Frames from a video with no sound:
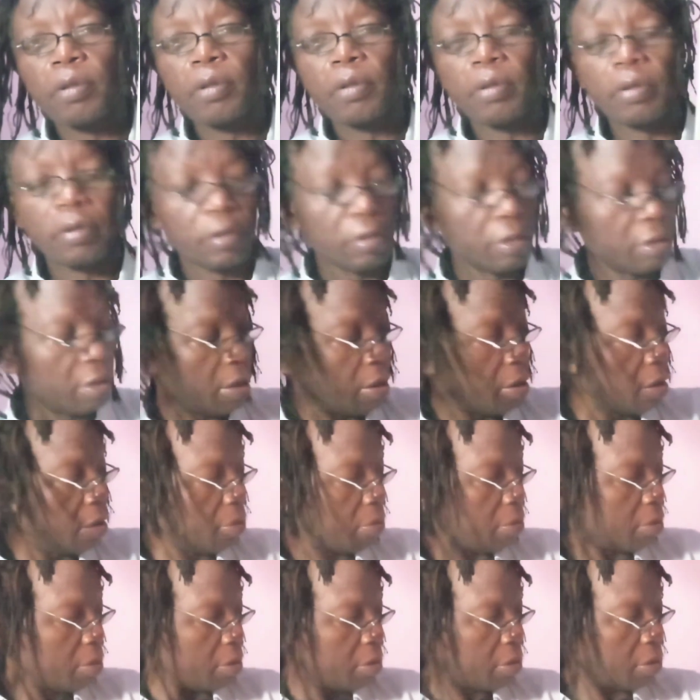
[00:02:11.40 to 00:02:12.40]
So in other
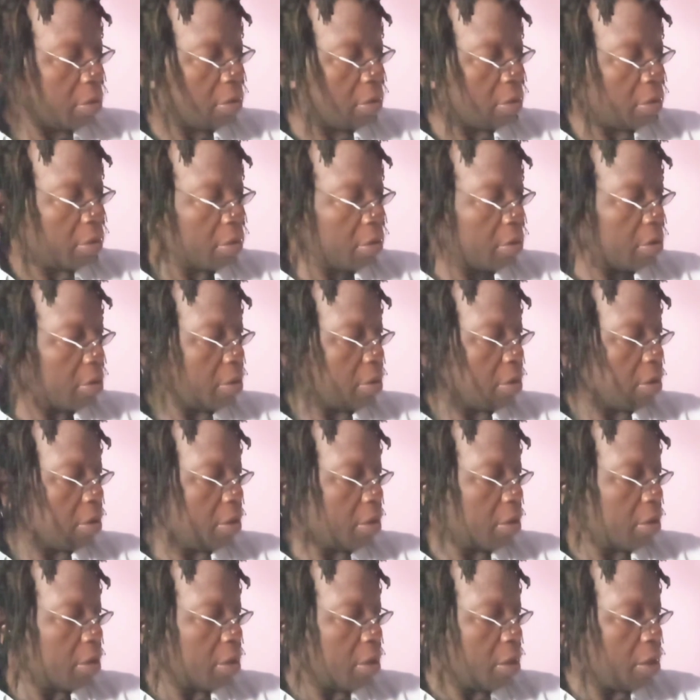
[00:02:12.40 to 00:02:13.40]
words,
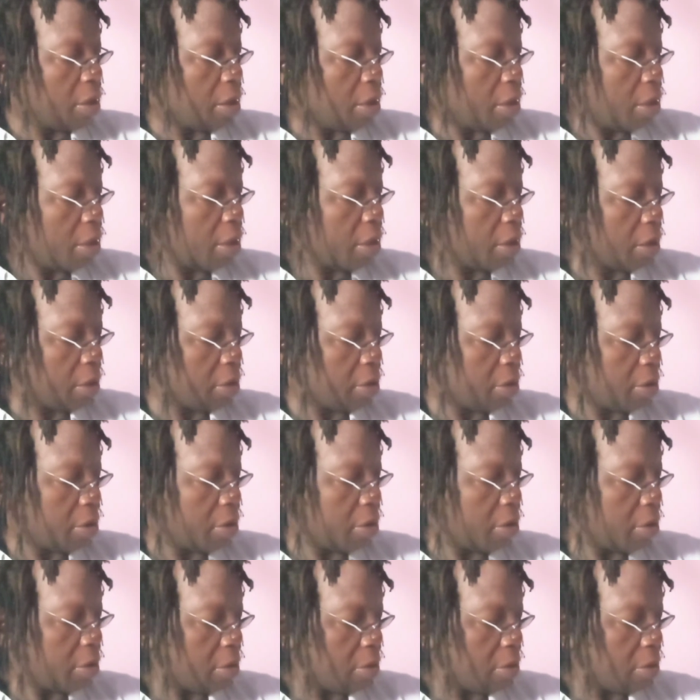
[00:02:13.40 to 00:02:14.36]
x,